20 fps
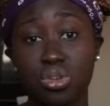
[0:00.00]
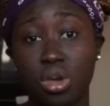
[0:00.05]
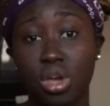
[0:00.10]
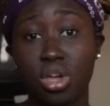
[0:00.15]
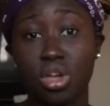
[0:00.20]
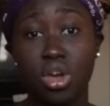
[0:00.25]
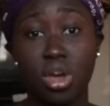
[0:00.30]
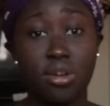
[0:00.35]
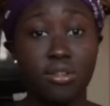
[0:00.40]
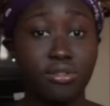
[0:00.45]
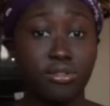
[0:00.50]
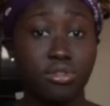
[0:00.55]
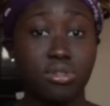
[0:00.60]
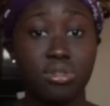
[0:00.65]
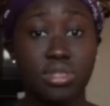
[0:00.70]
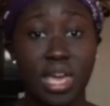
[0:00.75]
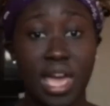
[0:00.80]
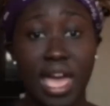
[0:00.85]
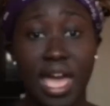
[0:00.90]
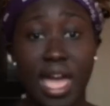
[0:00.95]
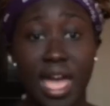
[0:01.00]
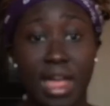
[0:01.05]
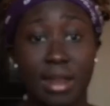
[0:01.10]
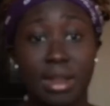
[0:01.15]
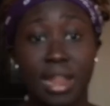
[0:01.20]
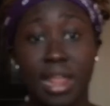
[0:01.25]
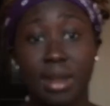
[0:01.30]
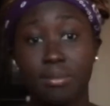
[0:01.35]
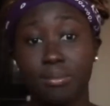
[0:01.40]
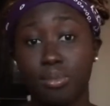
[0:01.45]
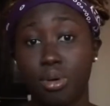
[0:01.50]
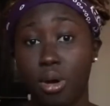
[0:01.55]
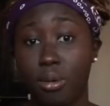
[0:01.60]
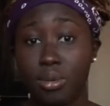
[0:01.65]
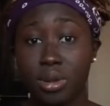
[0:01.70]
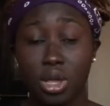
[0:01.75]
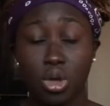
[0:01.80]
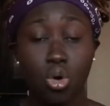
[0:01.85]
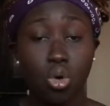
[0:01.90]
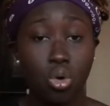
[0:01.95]
you can go through there and then
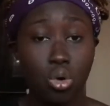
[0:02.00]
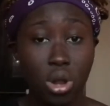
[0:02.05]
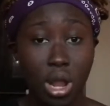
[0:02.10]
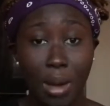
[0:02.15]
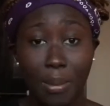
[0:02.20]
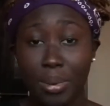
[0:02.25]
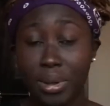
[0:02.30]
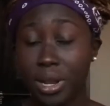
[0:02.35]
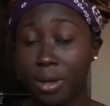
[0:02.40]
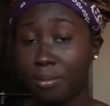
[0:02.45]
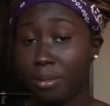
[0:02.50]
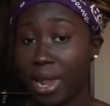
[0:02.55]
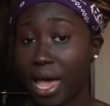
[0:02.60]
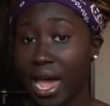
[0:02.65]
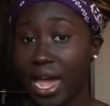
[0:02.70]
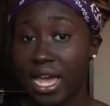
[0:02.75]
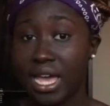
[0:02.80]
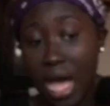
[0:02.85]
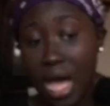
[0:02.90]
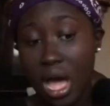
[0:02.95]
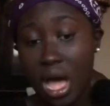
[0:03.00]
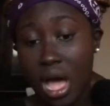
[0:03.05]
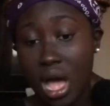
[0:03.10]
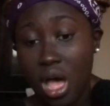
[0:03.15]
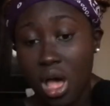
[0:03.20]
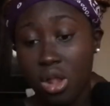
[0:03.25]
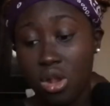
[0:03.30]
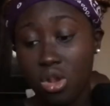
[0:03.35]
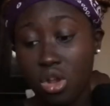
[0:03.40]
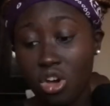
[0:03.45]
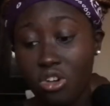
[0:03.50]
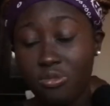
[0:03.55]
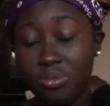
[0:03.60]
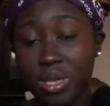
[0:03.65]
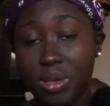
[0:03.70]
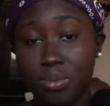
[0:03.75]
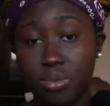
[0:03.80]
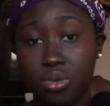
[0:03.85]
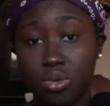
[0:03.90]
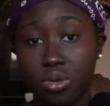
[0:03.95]
probably call up and apply. A lot of
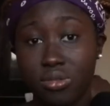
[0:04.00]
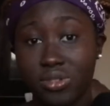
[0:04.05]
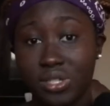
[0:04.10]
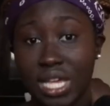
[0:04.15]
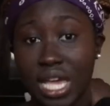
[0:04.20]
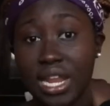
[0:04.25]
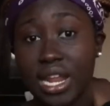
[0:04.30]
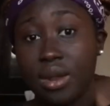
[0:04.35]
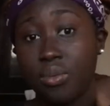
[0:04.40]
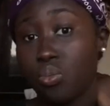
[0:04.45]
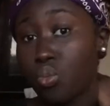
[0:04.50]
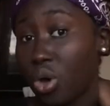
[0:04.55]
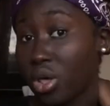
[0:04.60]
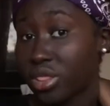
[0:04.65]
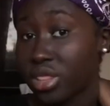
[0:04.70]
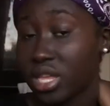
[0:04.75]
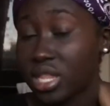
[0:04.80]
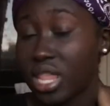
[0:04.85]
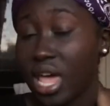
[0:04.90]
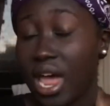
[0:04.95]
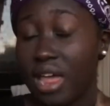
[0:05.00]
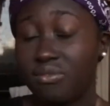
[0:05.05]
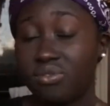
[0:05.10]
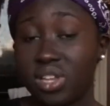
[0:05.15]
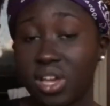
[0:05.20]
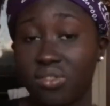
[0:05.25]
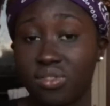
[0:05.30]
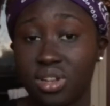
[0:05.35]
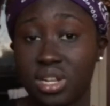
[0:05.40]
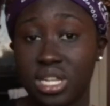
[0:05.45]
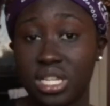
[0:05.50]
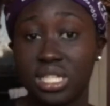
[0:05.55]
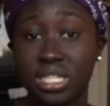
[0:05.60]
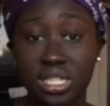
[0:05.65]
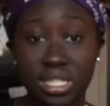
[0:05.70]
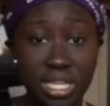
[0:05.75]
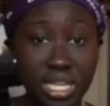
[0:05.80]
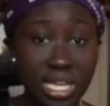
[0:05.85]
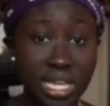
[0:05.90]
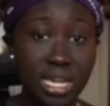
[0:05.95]
people have said, and one thing that I've definitely
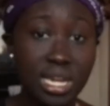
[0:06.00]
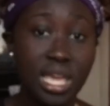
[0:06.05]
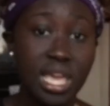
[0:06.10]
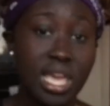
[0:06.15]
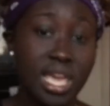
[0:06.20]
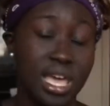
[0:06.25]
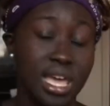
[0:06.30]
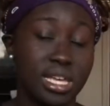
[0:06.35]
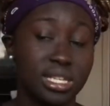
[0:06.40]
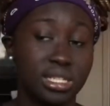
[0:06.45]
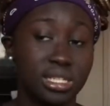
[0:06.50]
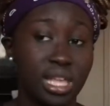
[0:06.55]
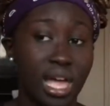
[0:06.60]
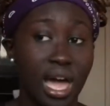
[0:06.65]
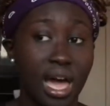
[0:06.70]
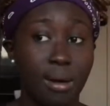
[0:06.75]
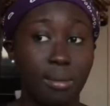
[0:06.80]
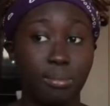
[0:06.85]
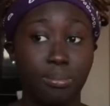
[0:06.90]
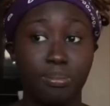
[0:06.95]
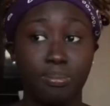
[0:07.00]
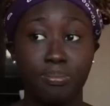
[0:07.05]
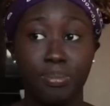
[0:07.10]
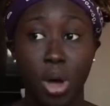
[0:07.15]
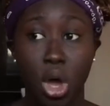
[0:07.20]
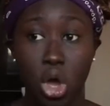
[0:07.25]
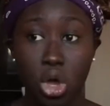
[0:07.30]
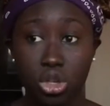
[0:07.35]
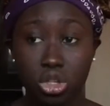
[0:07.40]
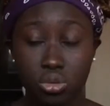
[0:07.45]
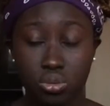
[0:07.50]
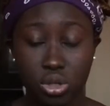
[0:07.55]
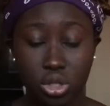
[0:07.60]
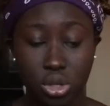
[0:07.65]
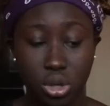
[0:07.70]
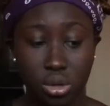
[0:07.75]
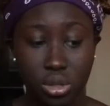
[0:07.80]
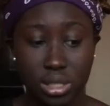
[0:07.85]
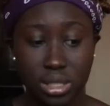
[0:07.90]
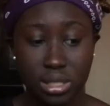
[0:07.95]
seen, is that post
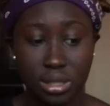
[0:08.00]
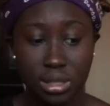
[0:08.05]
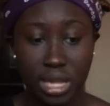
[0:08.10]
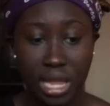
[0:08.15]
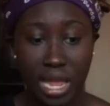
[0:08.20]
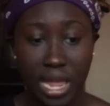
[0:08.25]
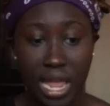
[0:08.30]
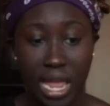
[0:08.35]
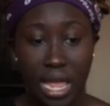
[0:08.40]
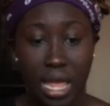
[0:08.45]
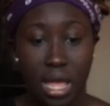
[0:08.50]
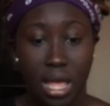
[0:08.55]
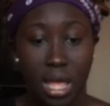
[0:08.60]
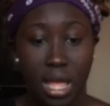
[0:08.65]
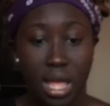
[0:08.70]
results day,